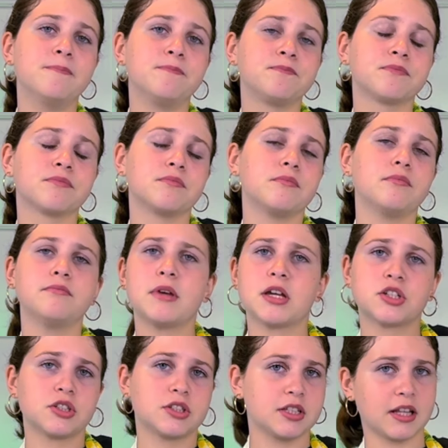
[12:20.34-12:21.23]
make sure
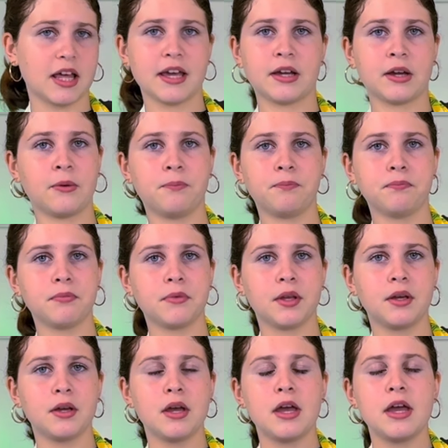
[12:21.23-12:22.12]
to like,
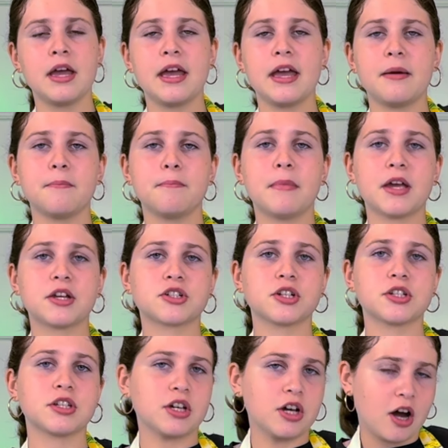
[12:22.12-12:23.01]
make sure to
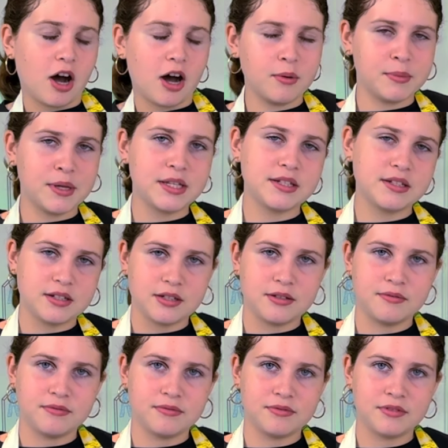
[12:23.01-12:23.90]
comment
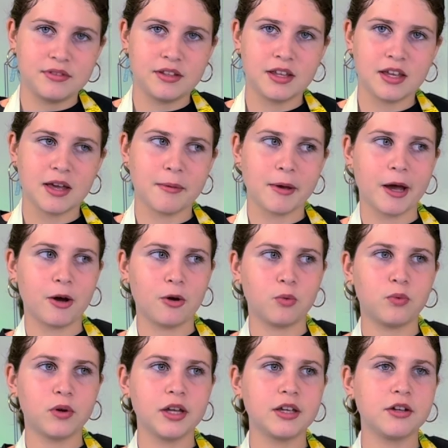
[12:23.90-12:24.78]
about
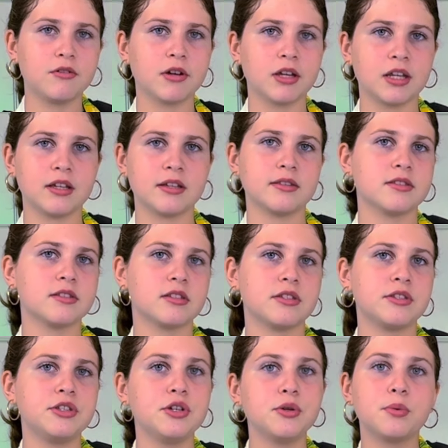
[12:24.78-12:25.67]
what ingredients
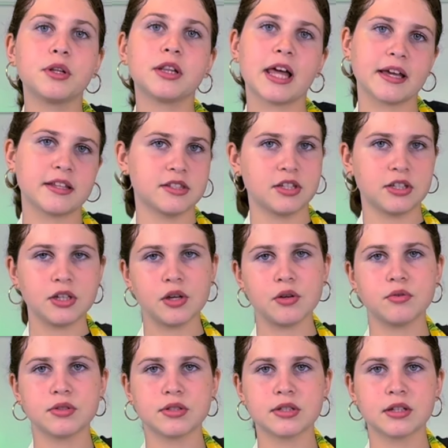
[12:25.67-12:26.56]
you would like to
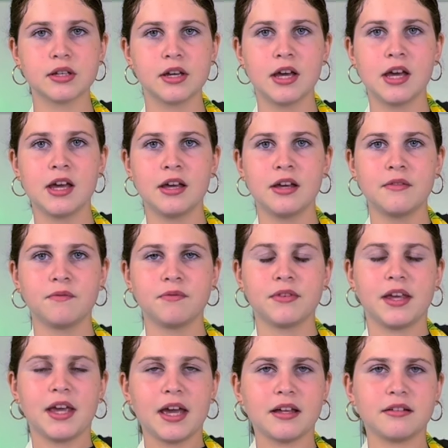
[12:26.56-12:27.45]
use
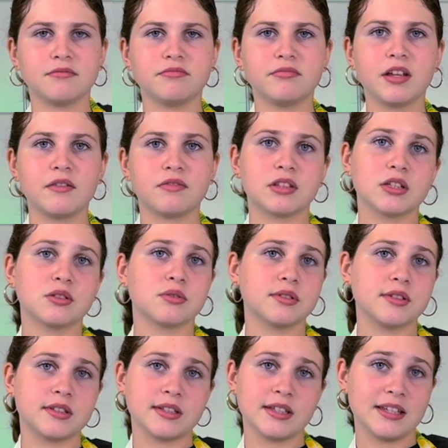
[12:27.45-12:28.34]
and if this
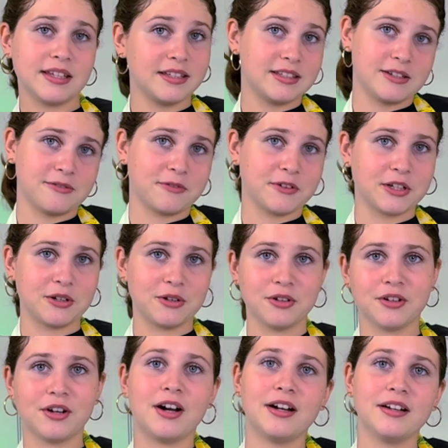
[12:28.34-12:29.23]
was easy for you or
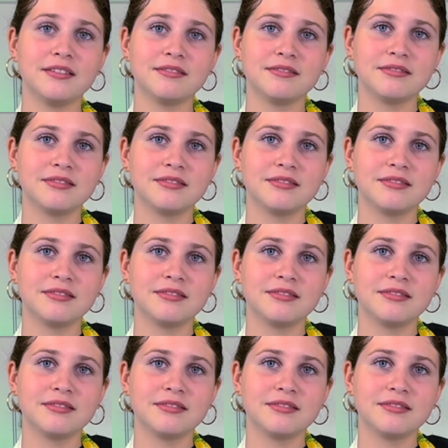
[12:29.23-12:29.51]
not. Make